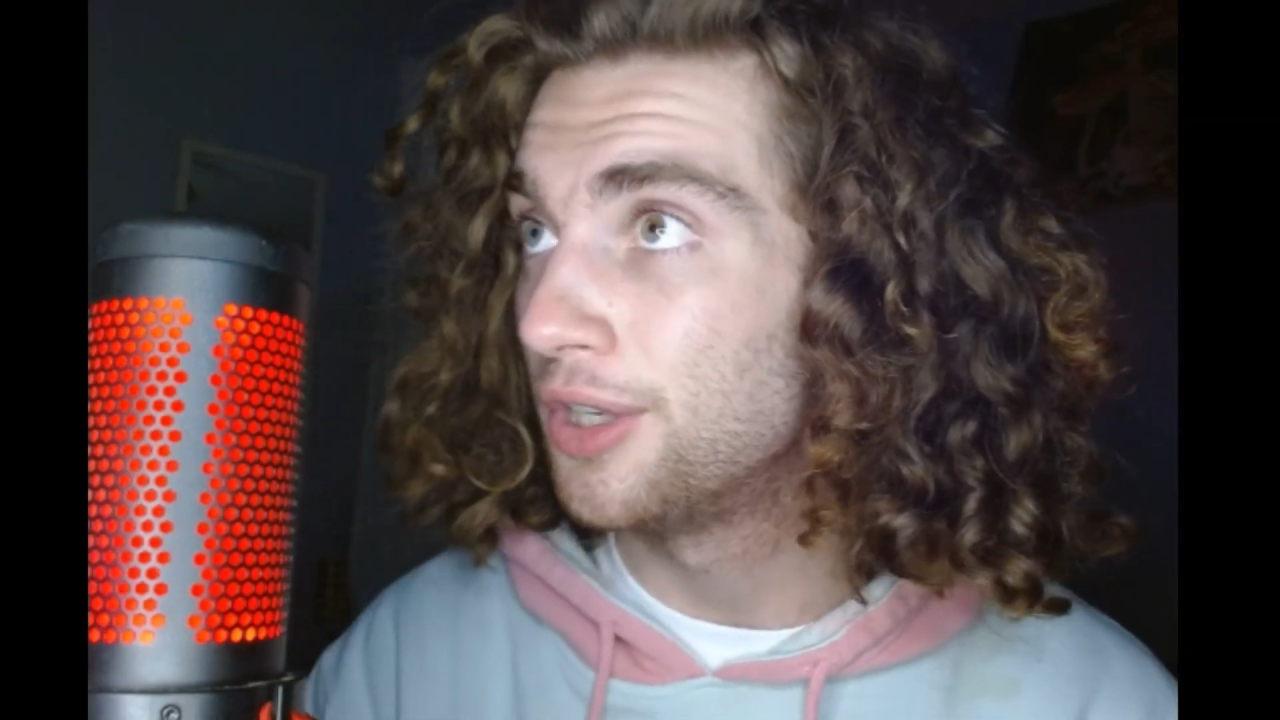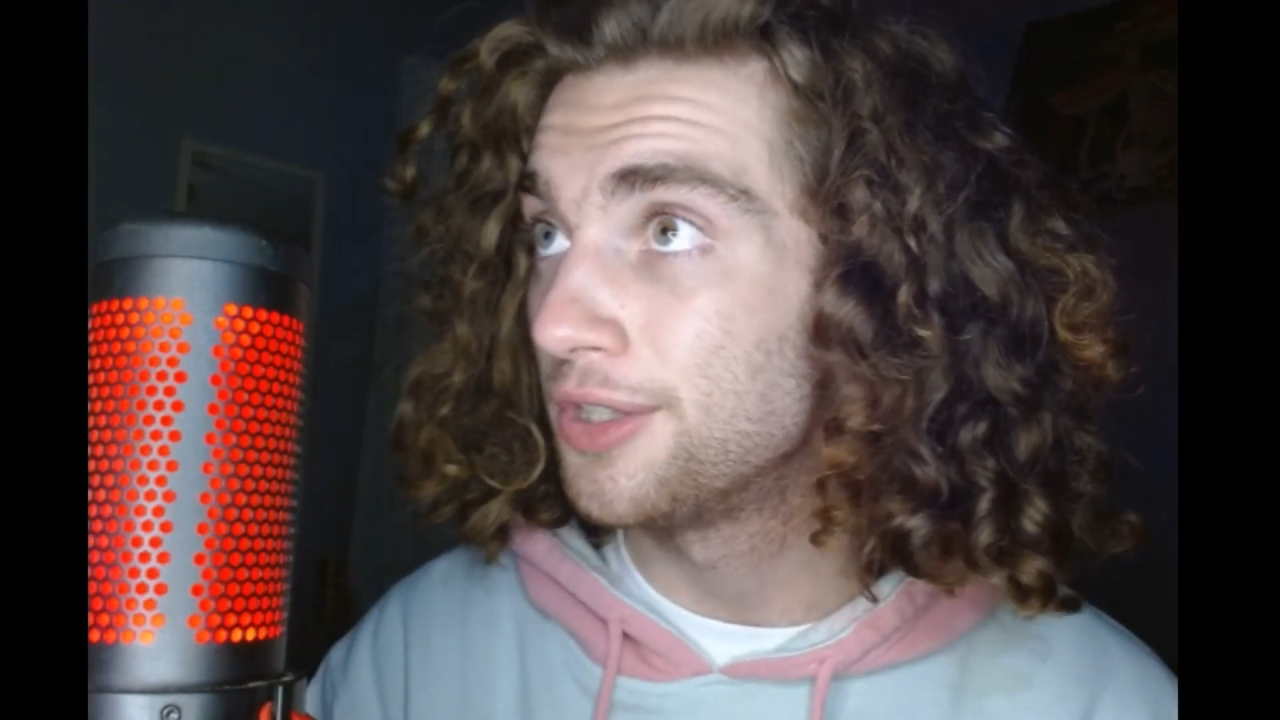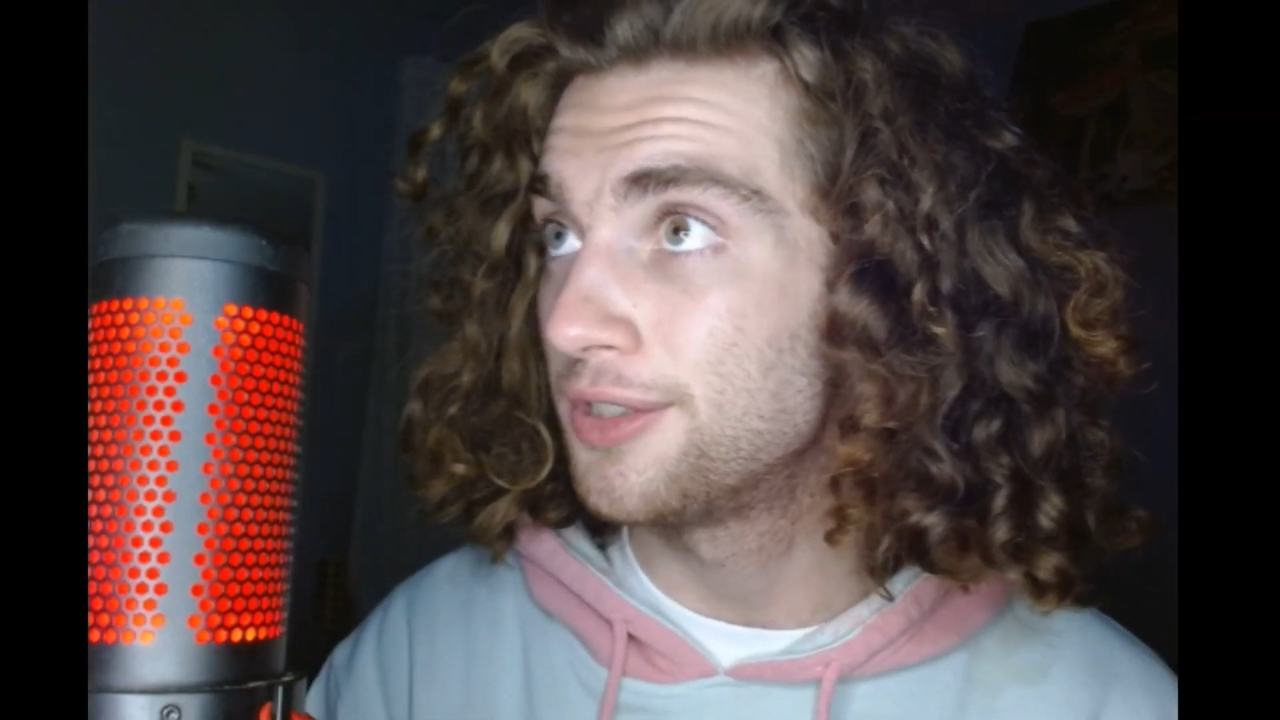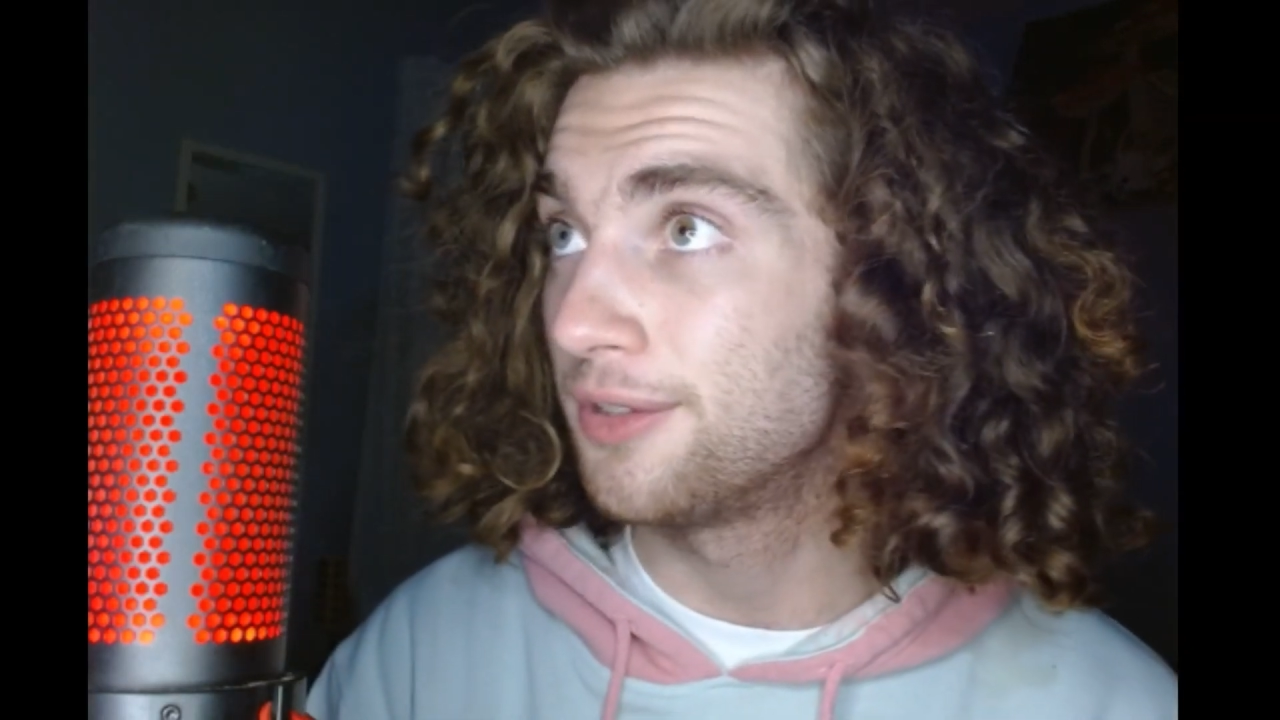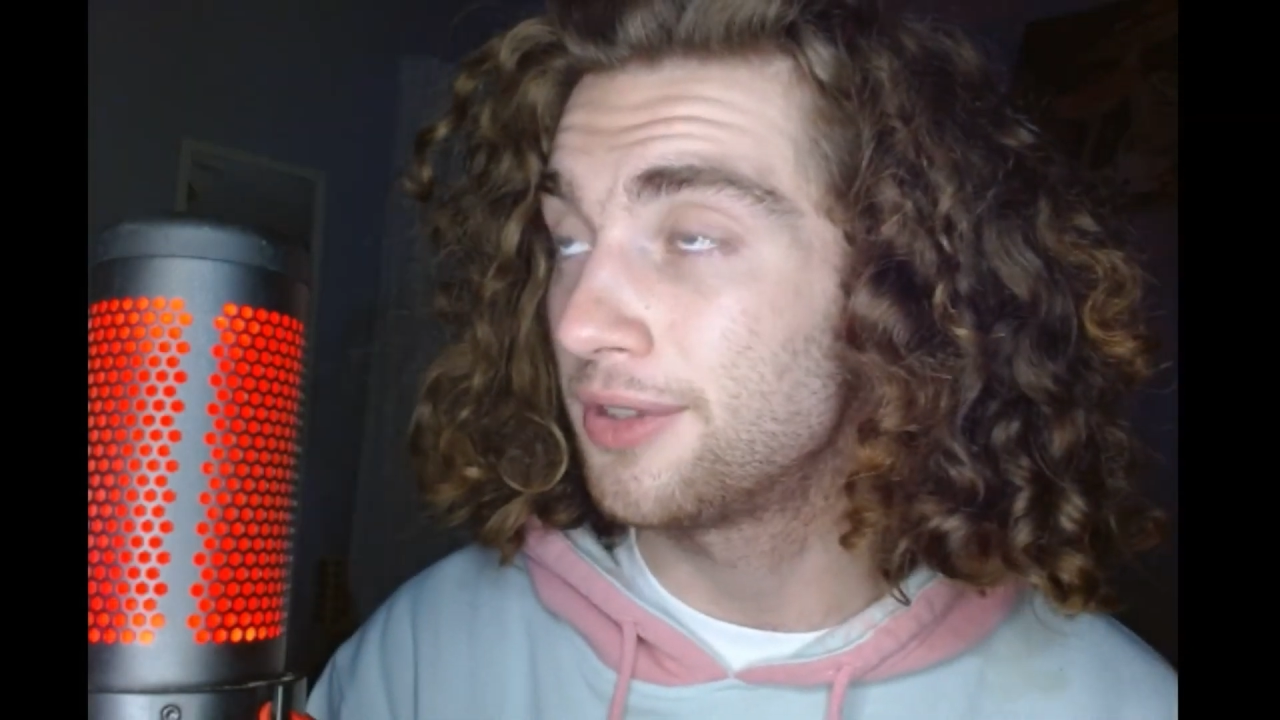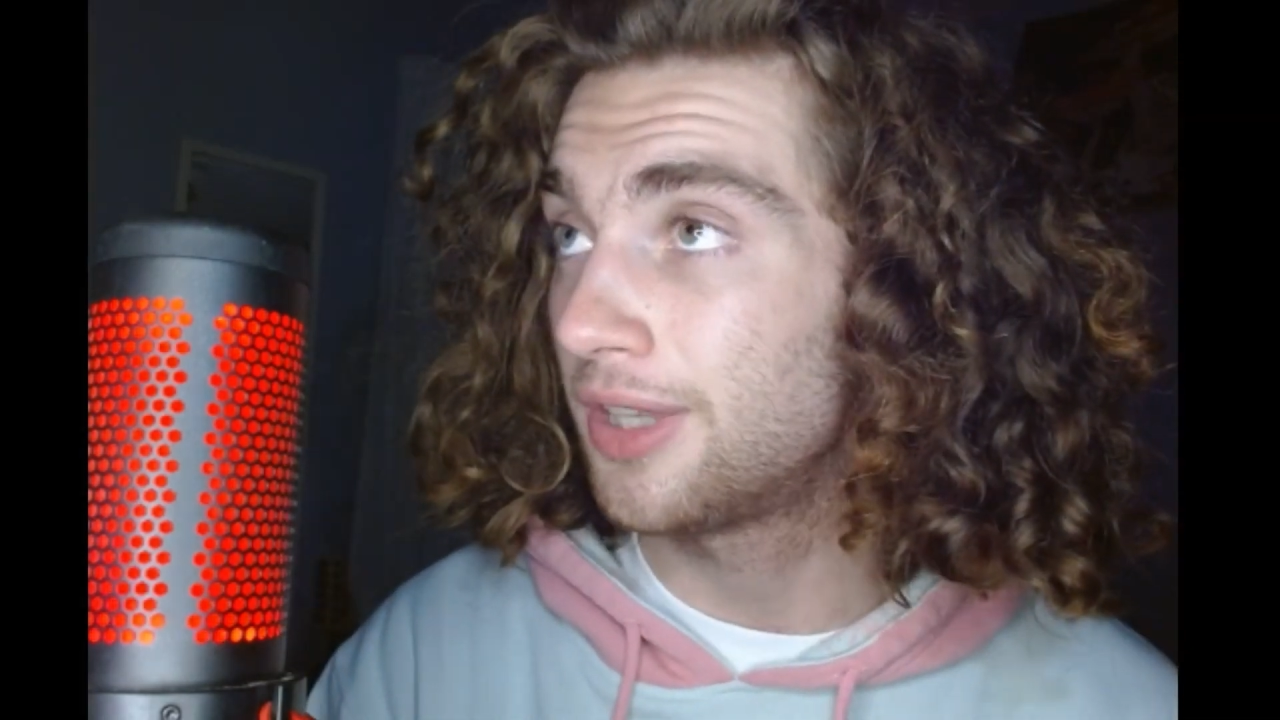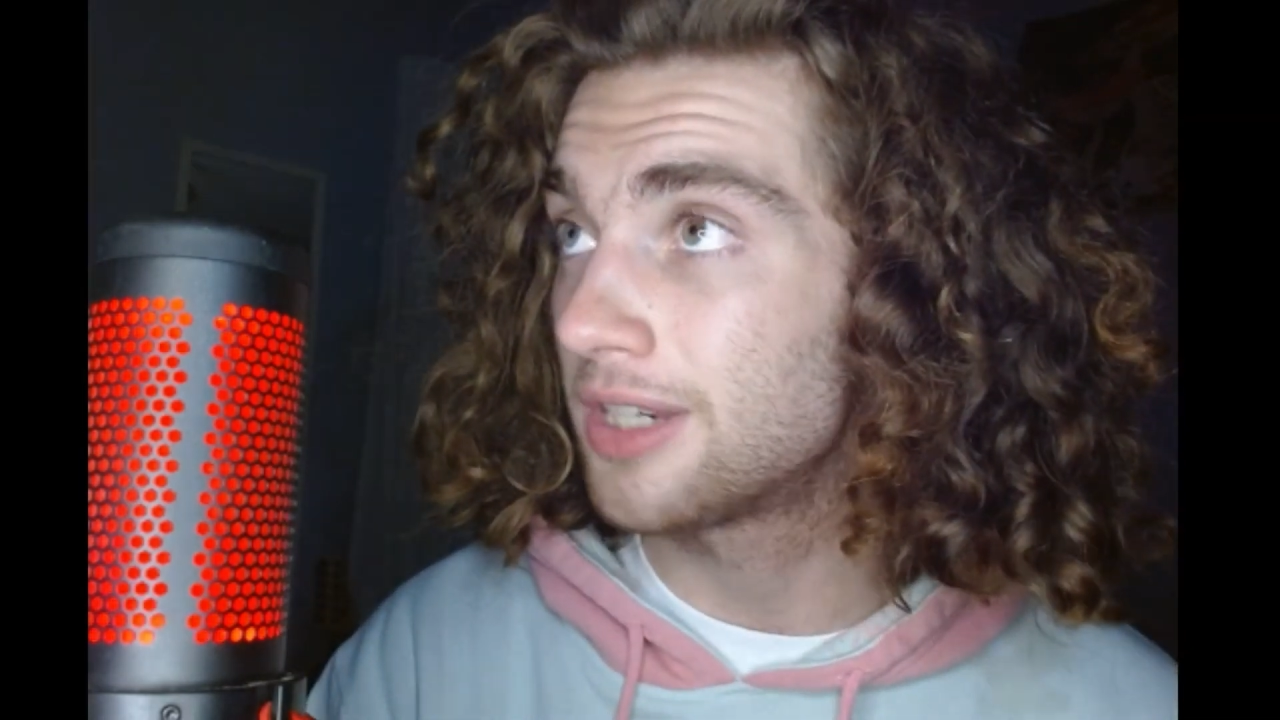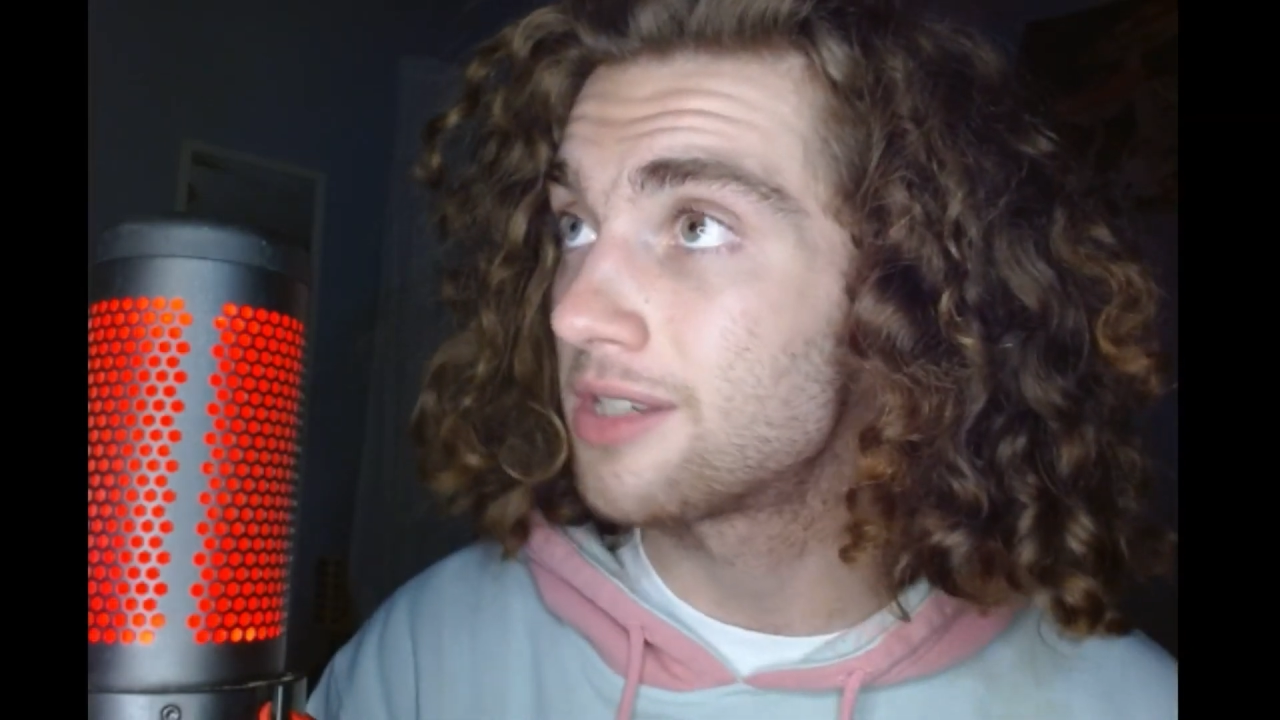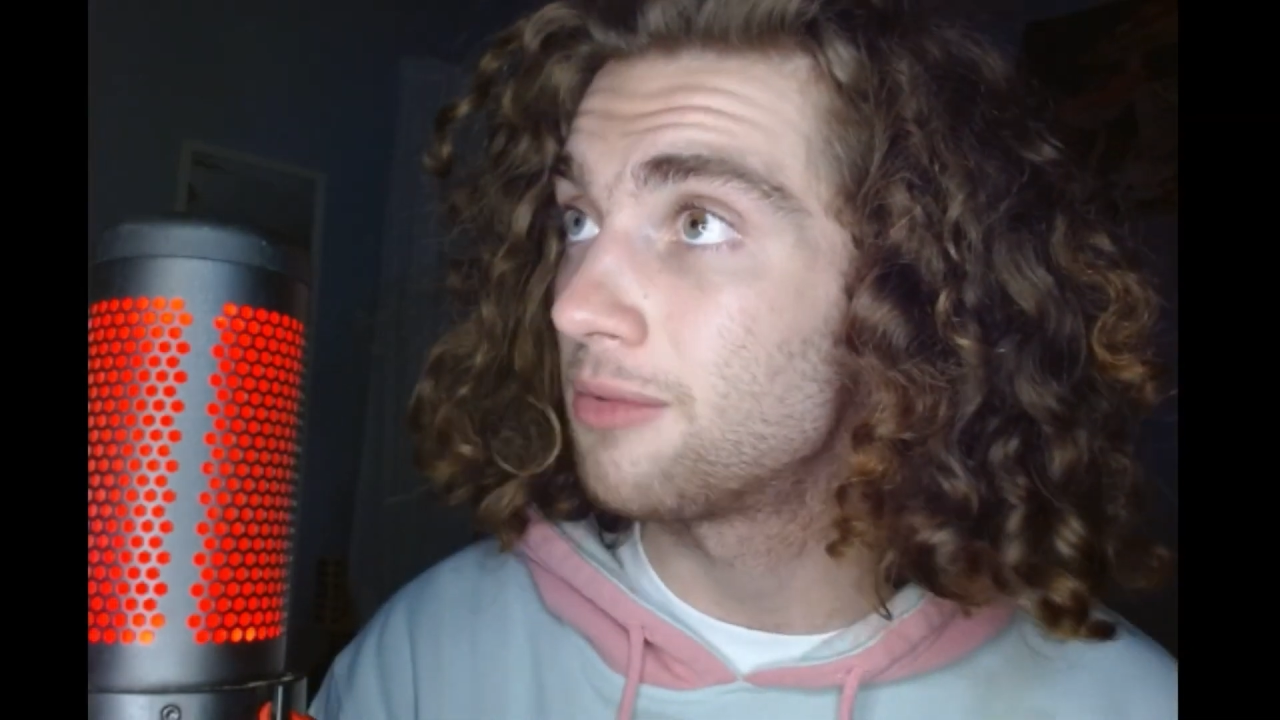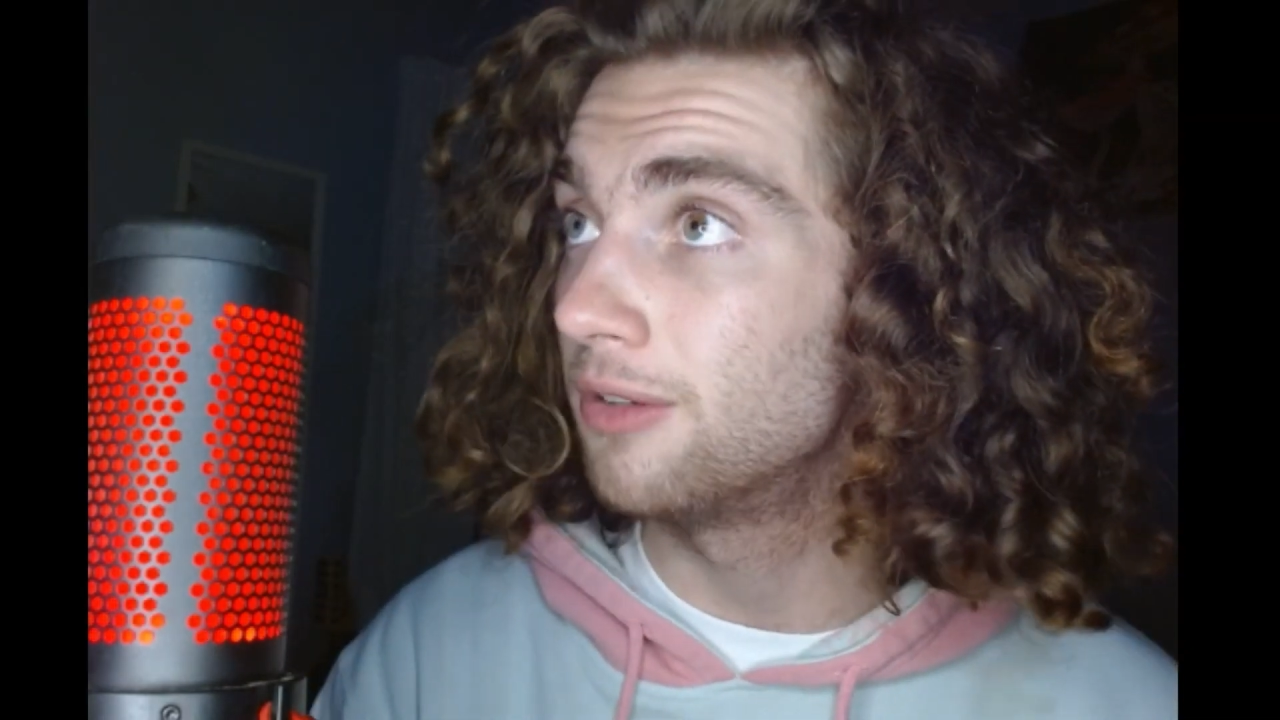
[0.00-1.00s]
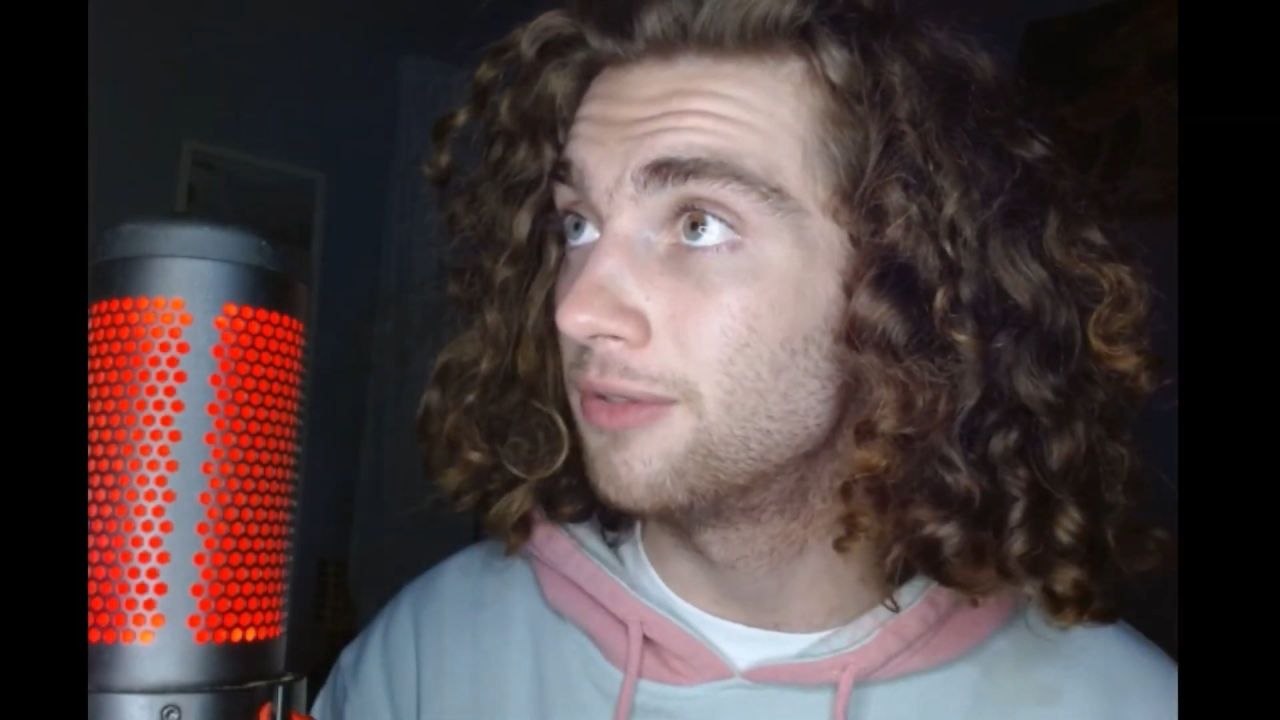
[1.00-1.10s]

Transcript: So if you like small